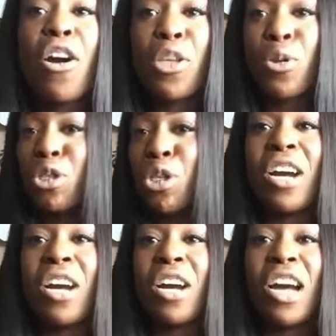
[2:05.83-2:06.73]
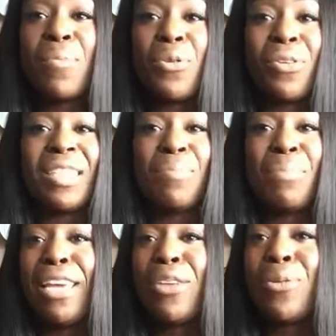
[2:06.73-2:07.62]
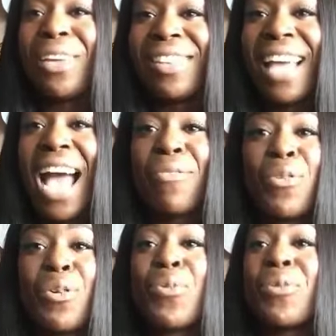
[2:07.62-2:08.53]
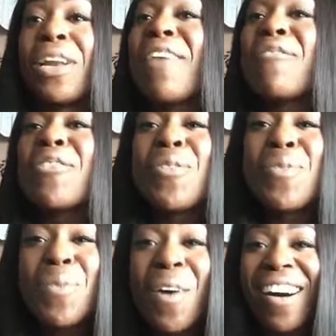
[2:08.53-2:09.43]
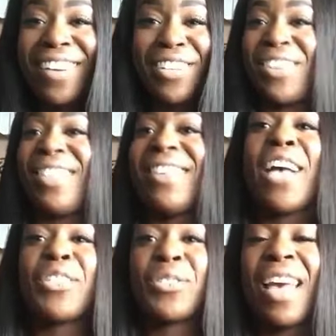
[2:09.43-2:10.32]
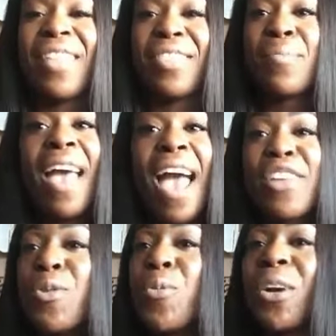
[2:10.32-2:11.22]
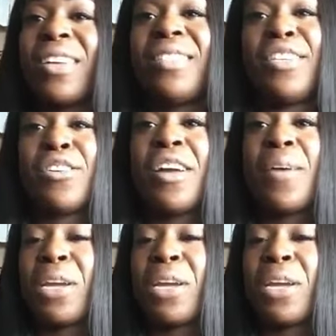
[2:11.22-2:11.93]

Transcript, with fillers: talk, you could chew gum, you could spit, you could laugh, you could do whatever you want during the national anthem, and you weren't considered